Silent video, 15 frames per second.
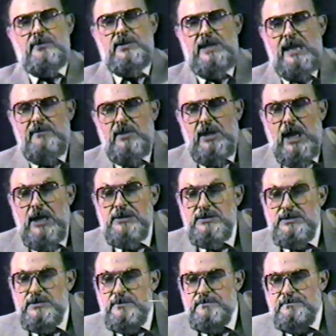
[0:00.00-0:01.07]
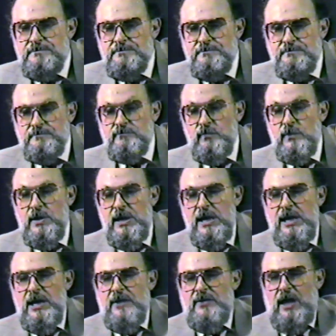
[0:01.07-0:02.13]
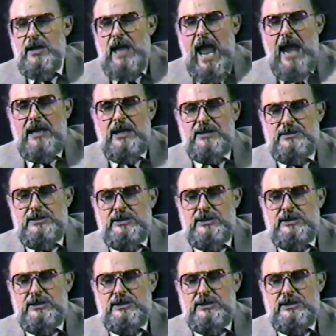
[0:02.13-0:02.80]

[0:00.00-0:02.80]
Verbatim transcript: given us. The likeness is